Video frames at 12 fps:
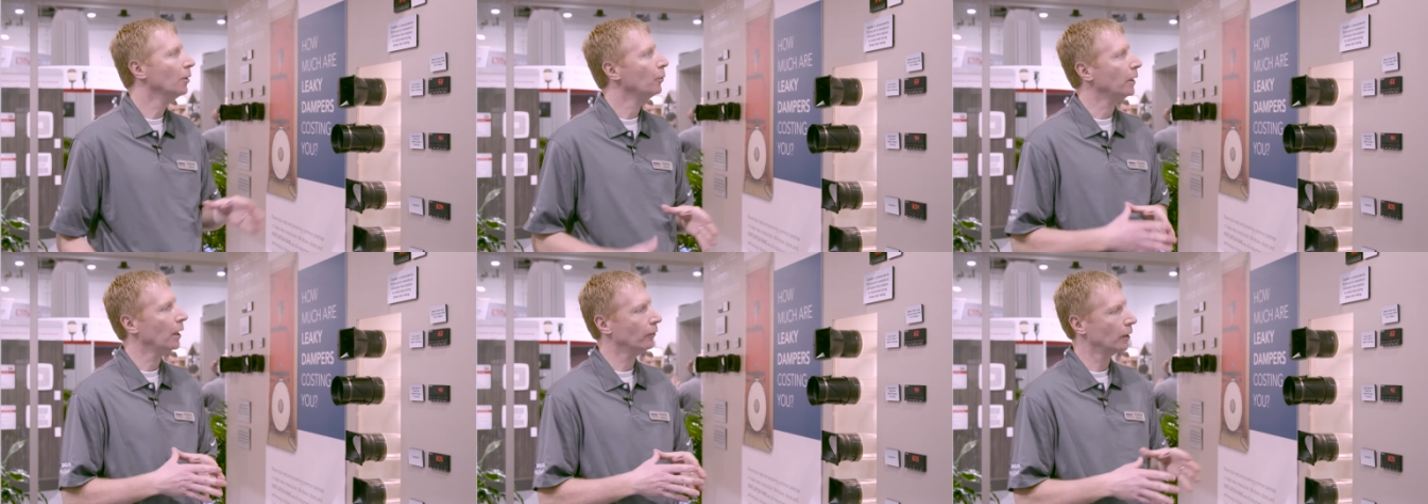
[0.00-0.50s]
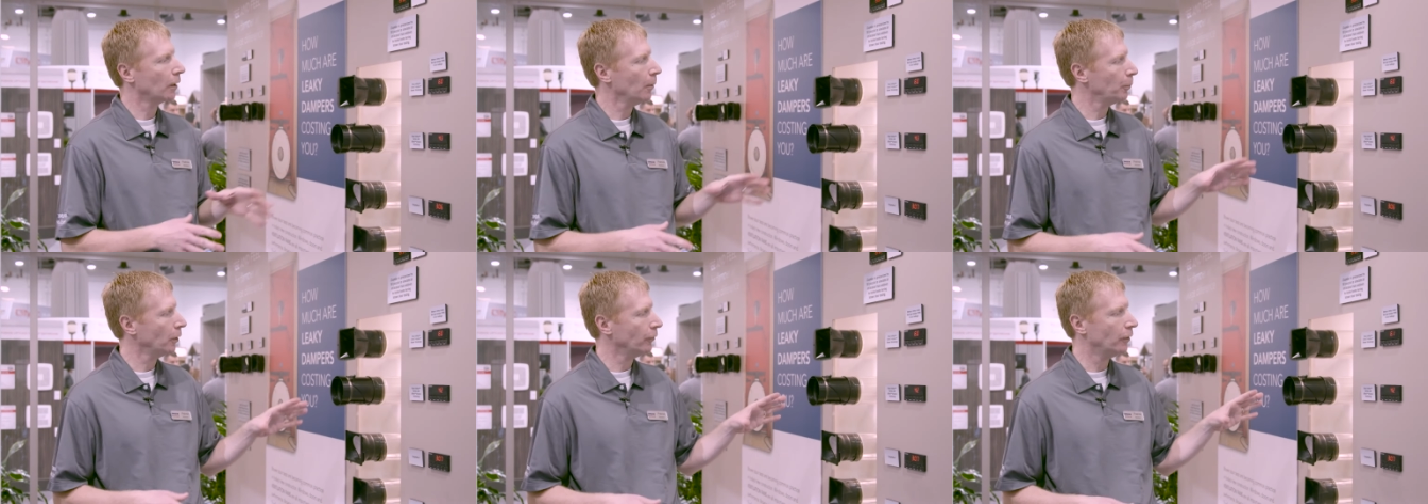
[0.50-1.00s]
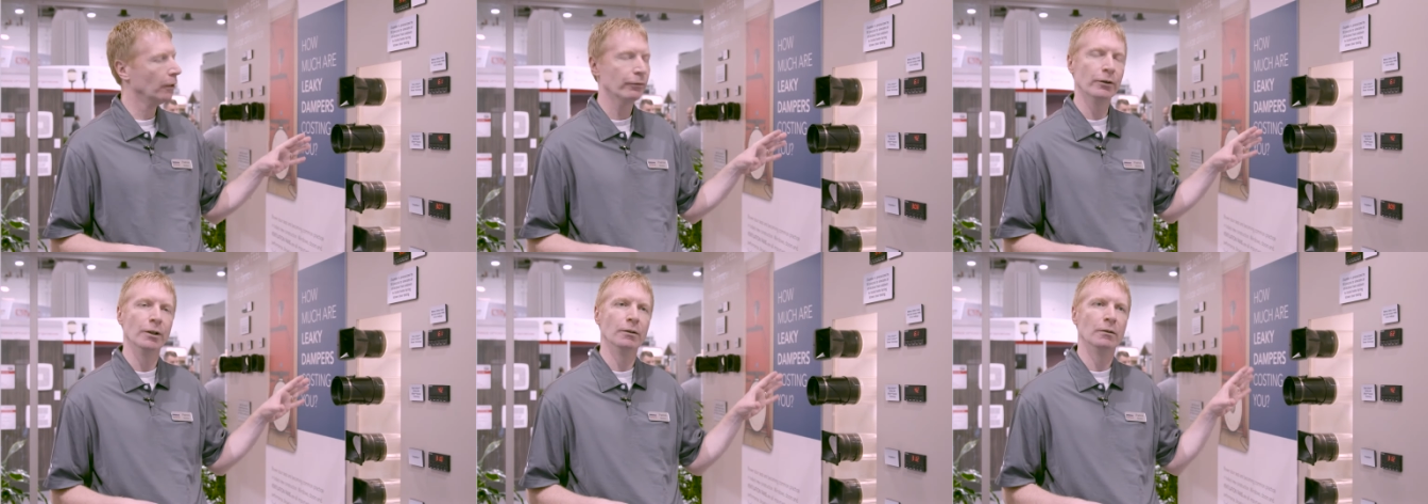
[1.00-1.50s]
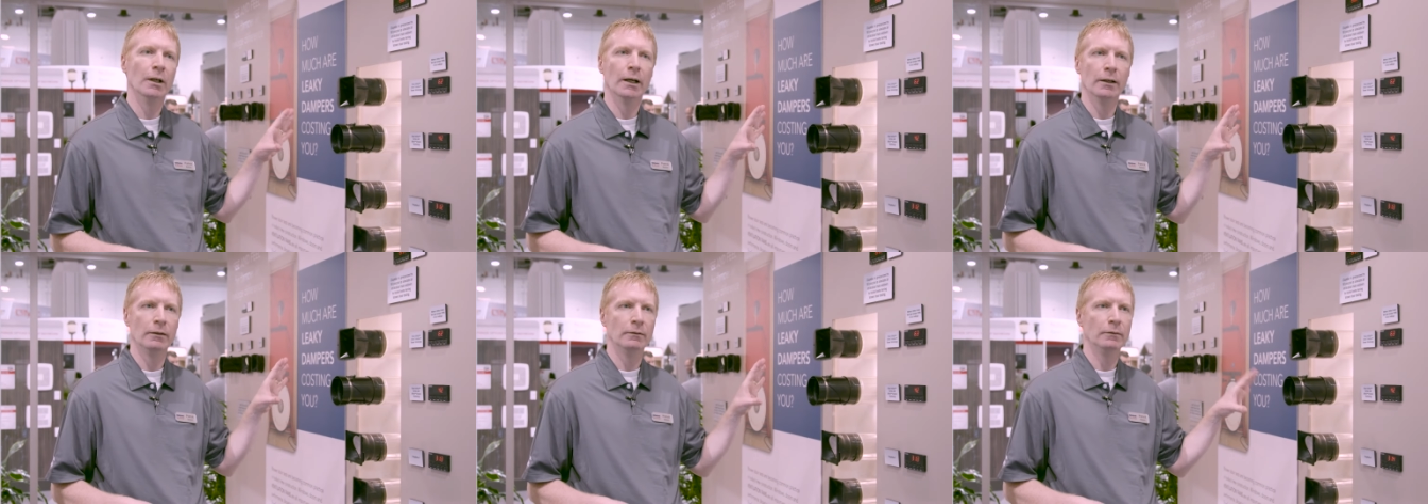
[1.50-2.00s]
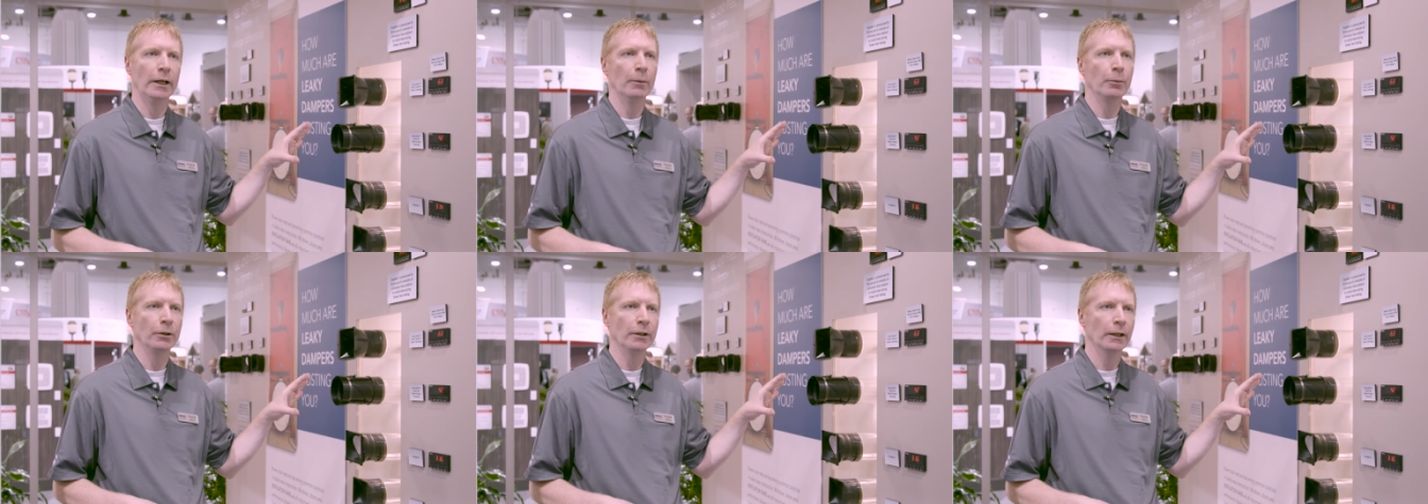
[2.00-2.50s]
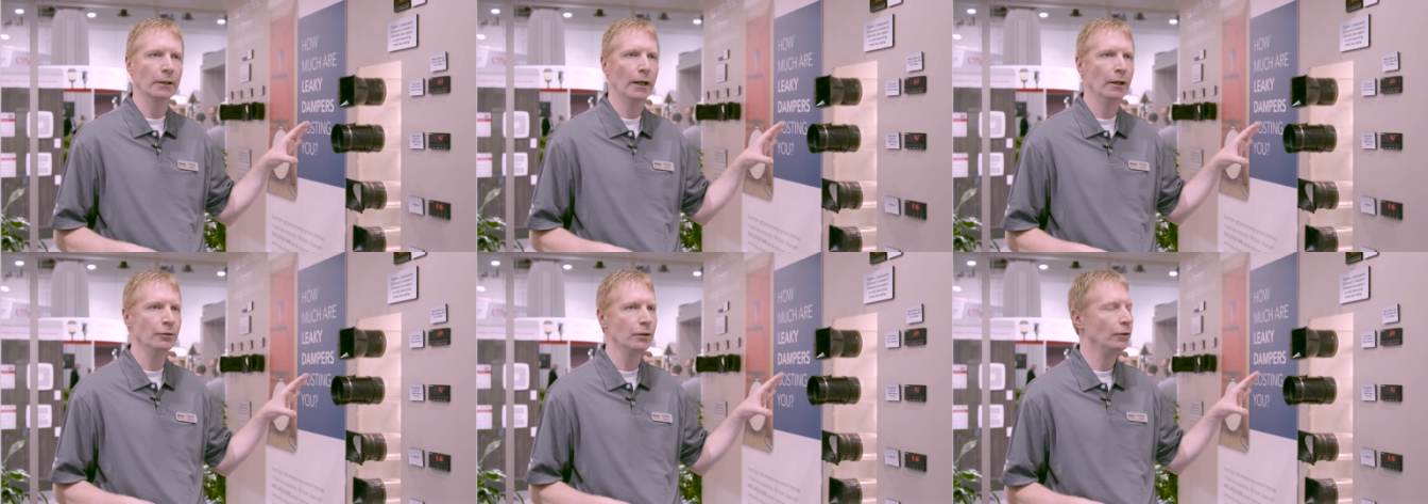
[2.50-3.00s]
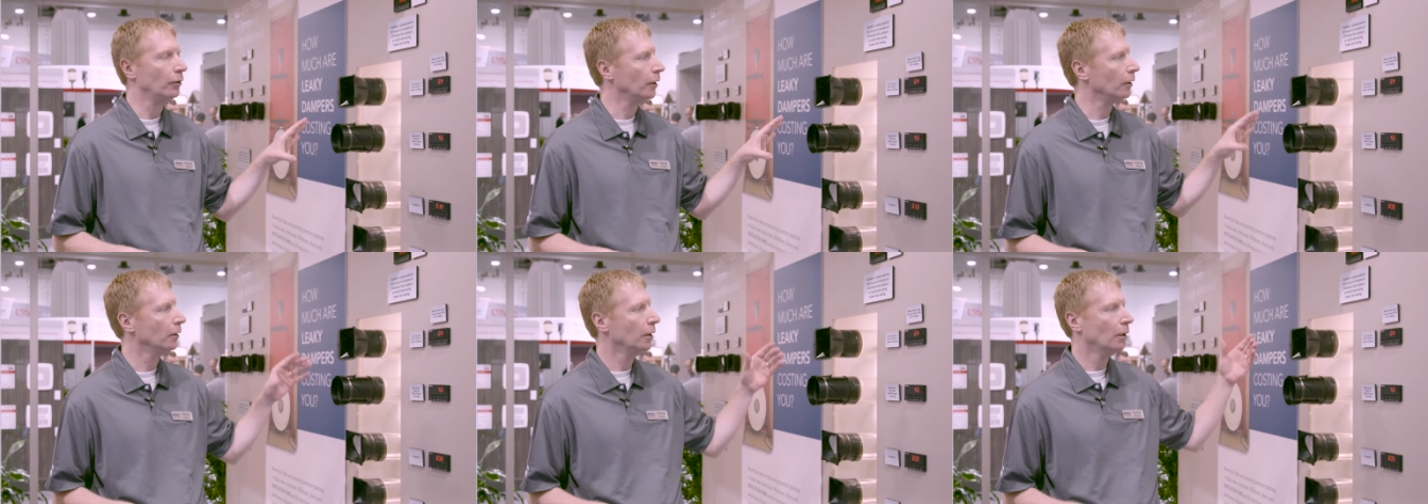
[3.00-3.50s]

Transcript: We have a couple of different uh, damper technologies here.